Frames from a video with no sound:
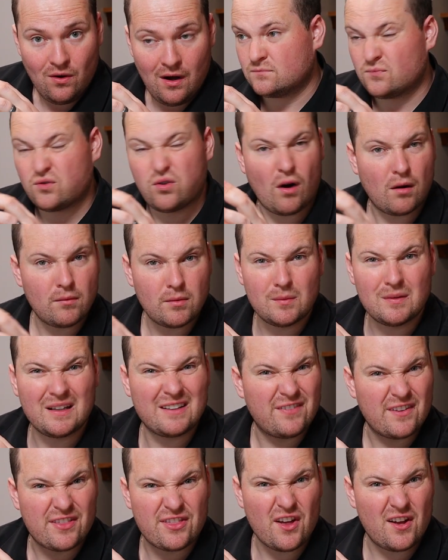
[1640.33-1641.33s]
probably for
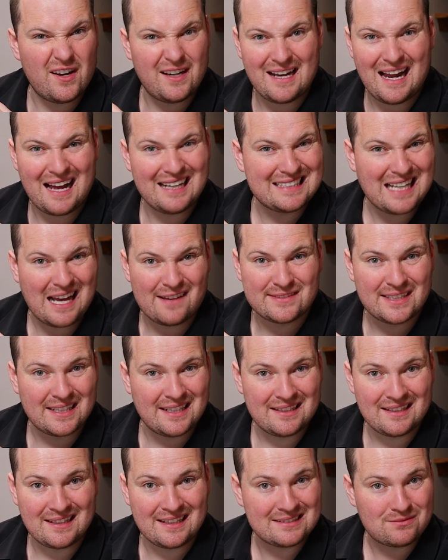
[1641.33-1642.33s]
30 days after
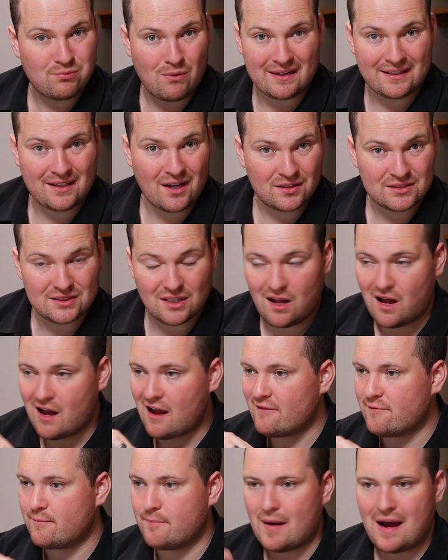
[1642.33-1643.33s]
this one goes
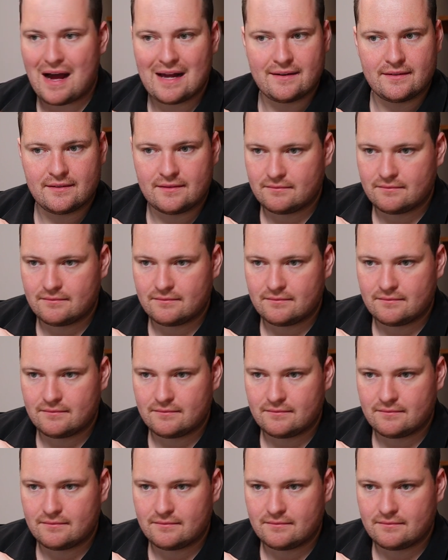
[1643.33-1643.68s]
live, but